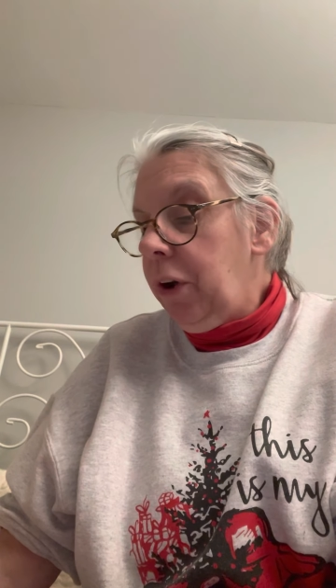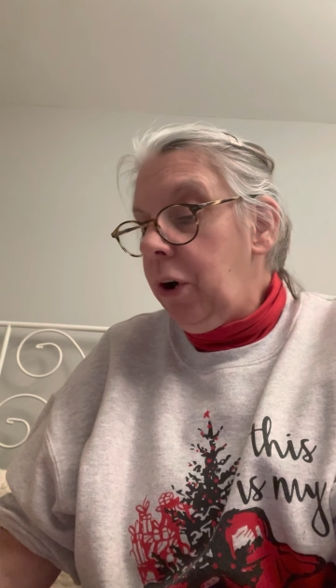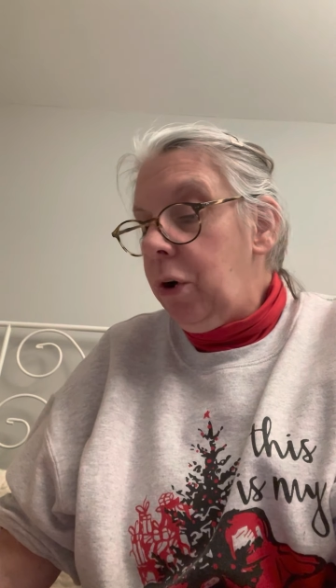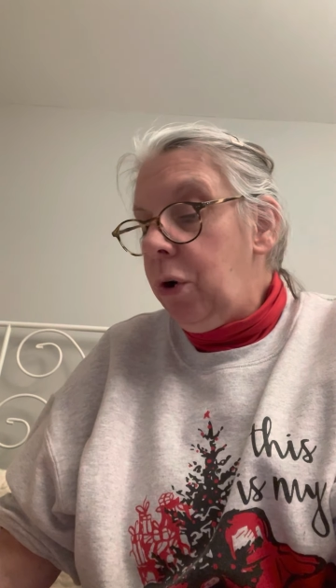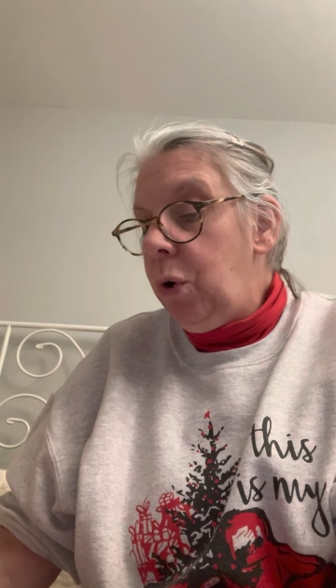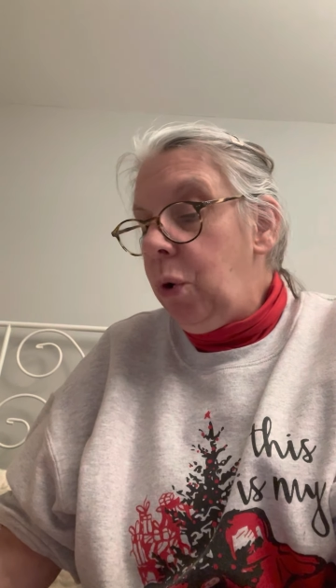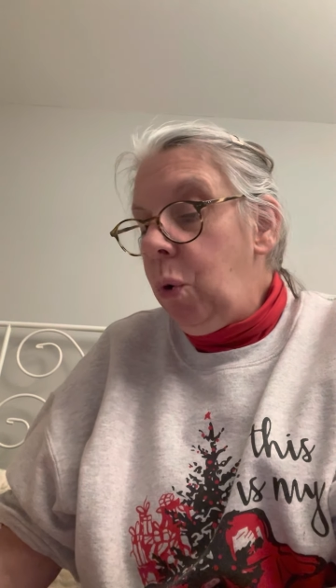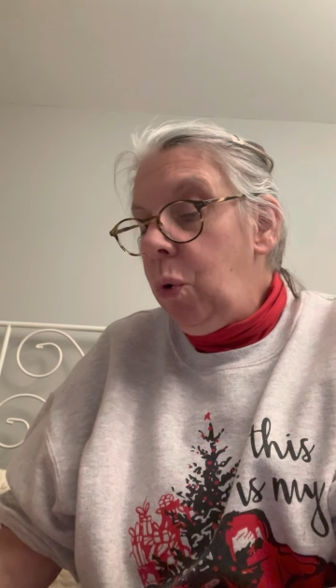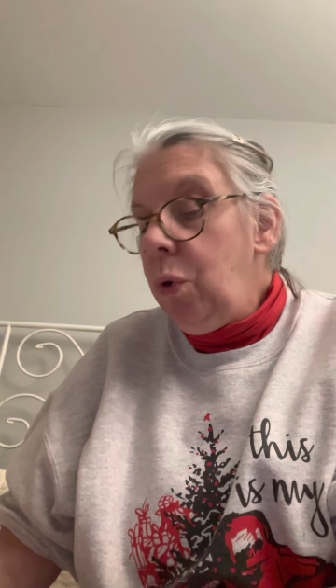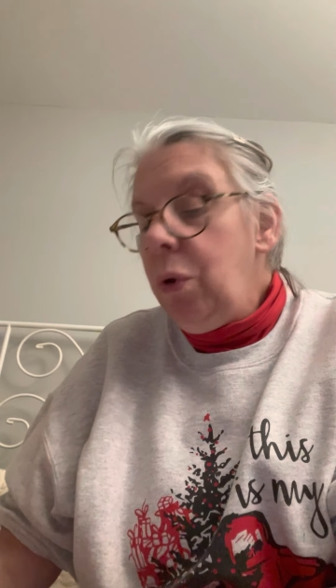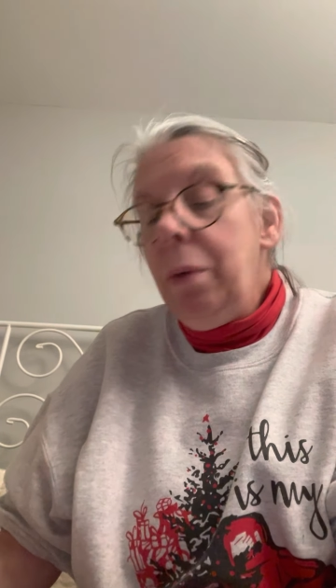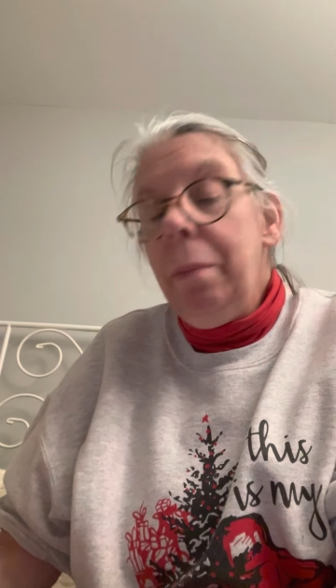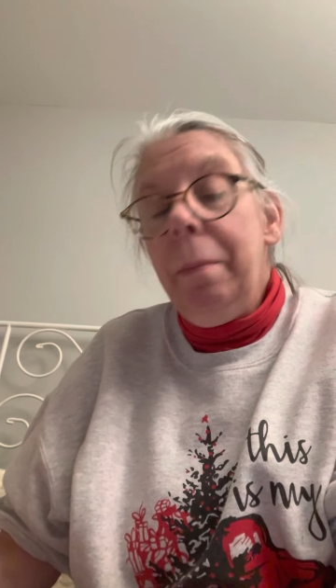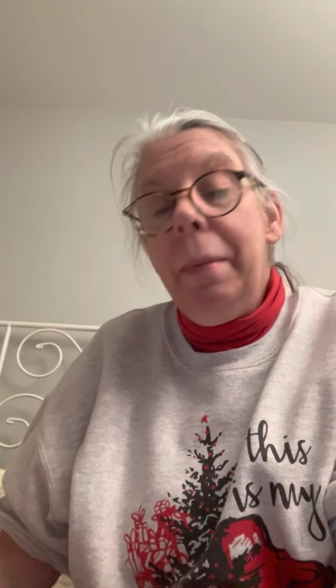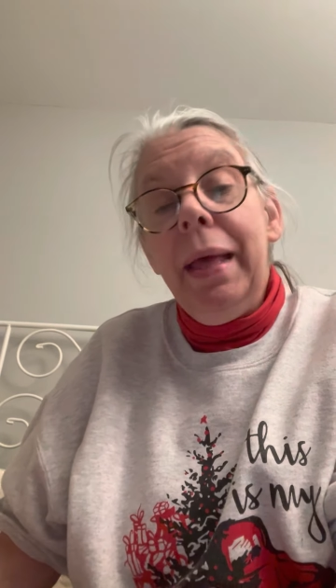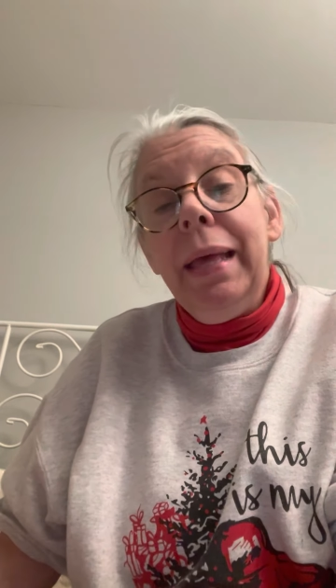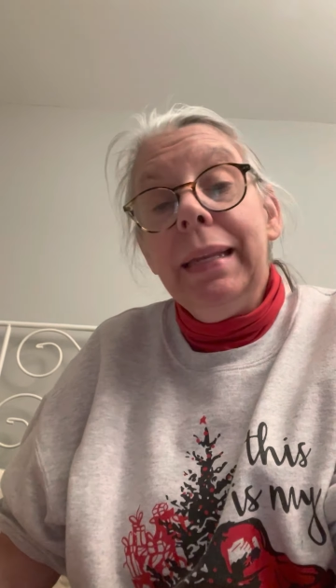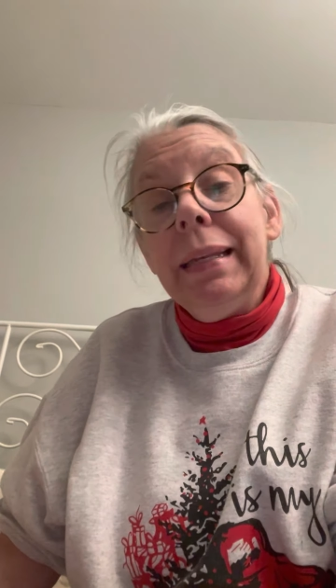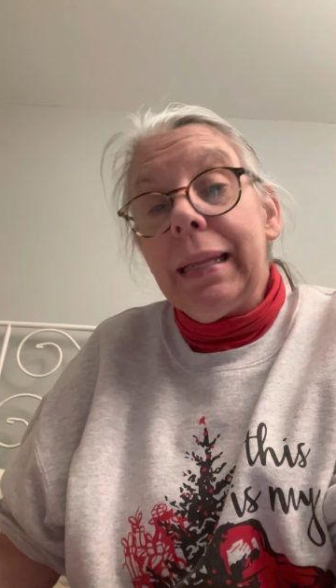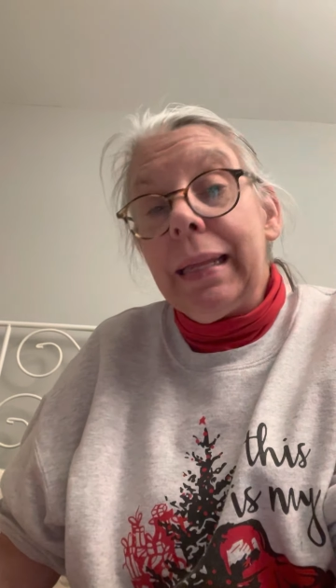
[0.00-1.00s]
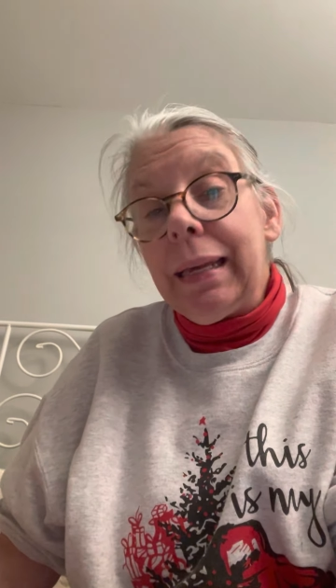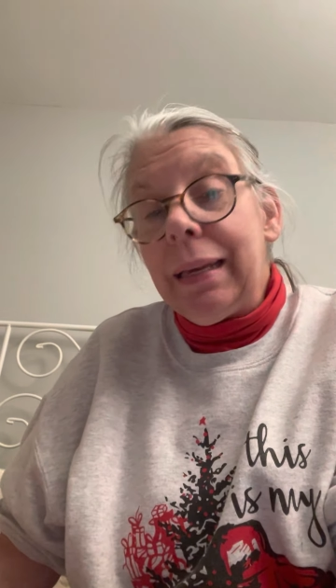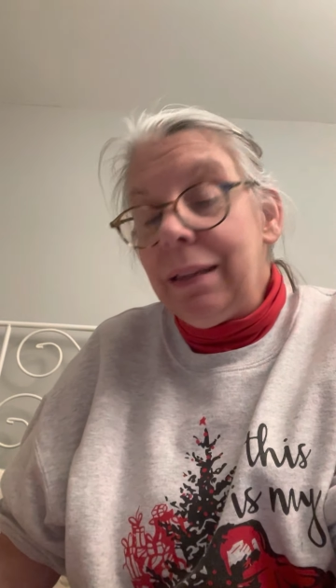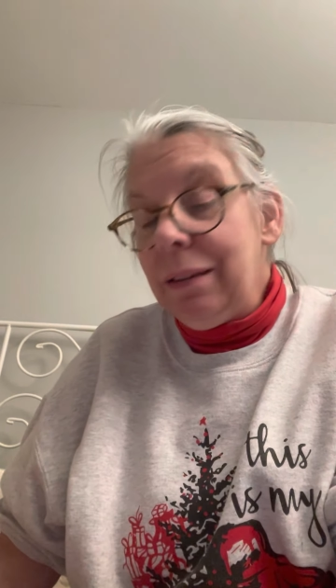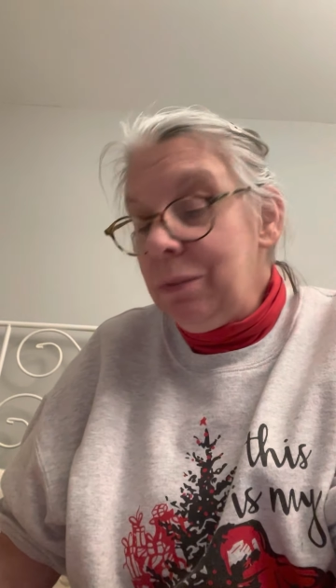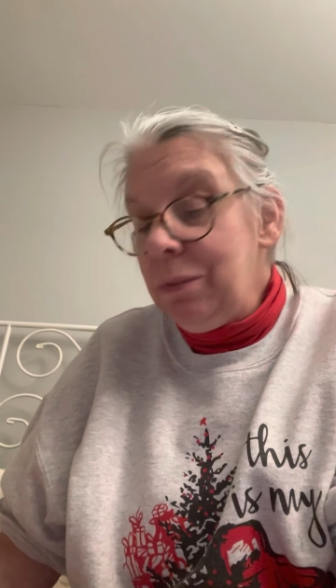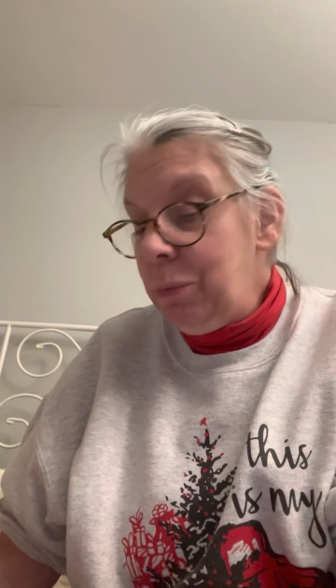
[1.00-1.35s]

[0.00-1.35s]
a whole medley